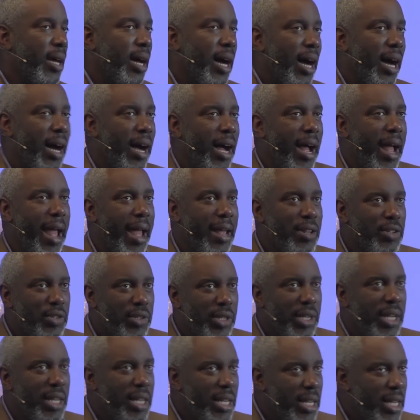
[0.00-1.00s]
Uh, and
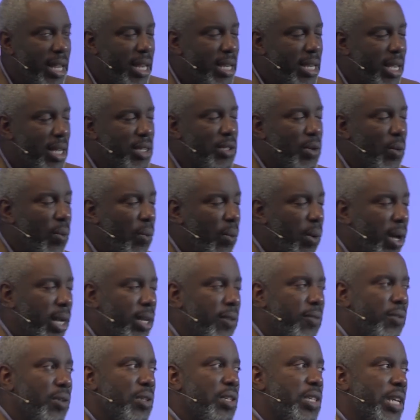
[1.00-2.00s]
she does a
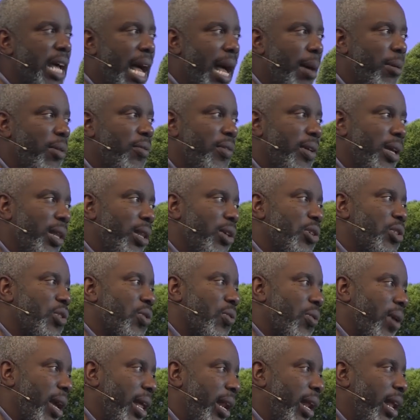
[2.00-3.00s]
wonderful job of
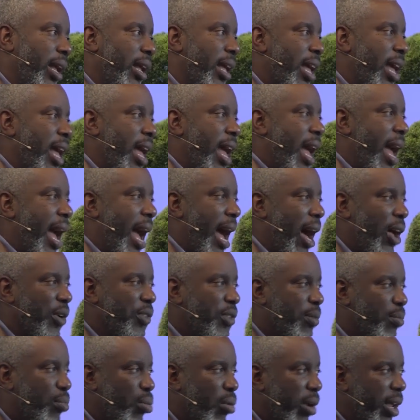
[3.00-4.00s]
illustrating how
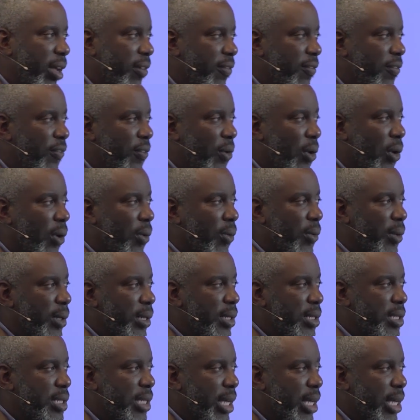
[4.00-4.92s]
to bring forward